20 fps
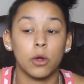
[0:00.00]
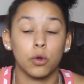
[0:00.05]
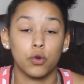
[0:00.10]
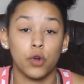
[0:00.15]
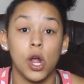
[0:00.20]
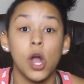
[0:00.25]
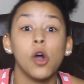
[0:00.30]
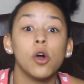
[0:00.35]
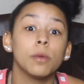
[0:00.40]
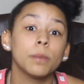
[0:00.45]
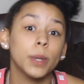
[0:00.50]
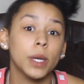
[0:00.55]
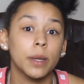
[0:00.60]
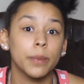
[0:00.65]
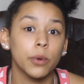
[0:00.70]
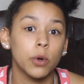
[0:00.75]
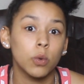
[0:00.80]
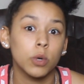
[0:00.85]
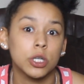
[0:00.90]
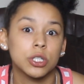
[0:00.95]
grown
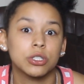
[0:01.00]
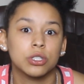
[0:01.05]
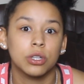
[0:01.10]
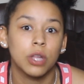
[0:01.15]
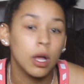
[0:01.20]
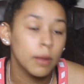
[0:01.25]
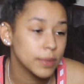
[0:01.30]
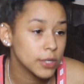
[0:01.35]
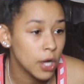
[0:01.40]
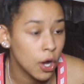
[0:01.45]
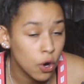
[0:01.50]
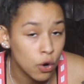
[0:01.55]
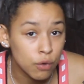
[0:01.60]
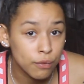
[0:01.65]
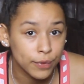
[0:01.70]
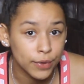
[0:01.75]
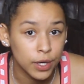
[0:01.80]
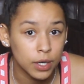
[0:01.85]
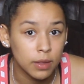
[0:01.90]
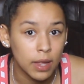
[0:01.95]
people were slumped
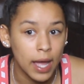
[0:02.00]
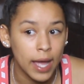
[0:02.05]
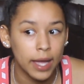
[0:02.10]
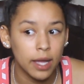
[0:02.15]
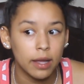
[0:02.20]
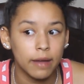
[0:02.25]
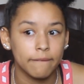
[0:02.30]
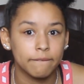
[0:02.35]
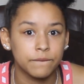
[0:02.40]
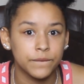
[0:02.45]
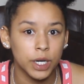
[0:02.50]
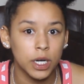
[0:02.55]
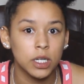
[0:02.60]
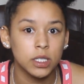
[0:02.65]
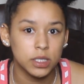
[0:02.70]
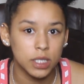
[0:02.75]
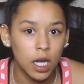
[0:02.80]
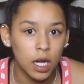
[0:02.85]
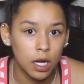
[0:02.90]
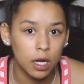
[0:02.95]
over, like,
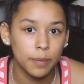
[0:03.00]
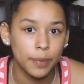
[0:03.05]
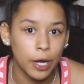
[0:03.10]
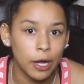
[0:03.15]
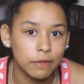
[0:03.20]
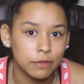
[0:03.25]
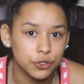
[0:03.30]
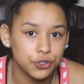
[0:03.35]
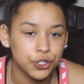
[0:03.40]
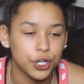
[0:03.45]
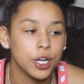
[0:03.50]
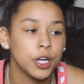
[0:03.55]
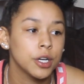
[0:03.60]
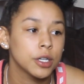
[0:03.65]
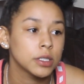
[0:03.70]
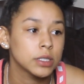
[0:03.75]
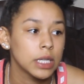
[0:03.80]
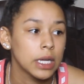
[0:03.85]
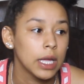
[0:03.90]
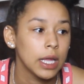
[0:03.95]
bucked up off
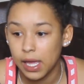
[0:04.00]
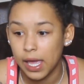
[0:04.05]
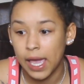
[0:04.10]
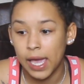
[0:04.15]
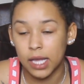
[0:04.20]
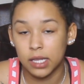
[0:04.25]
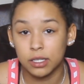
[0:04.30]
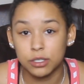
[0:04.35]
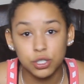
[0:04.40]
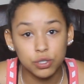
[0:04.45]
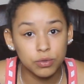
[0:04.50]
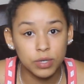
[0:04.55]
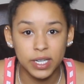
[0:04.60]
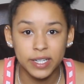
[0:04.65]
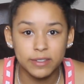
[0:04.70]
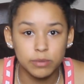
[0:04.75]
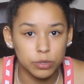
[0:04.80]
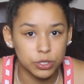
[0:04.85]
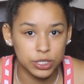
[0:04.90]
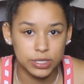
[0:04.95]
drugs. And the two
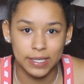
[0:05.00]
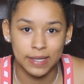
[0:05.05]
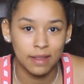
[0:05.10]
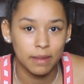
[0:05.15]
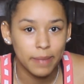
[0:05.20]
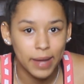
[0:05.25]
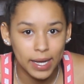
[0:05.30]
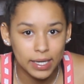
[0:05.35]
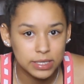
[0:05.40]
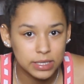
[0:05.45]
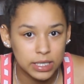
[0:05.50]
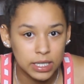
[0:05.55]
kids were just in the back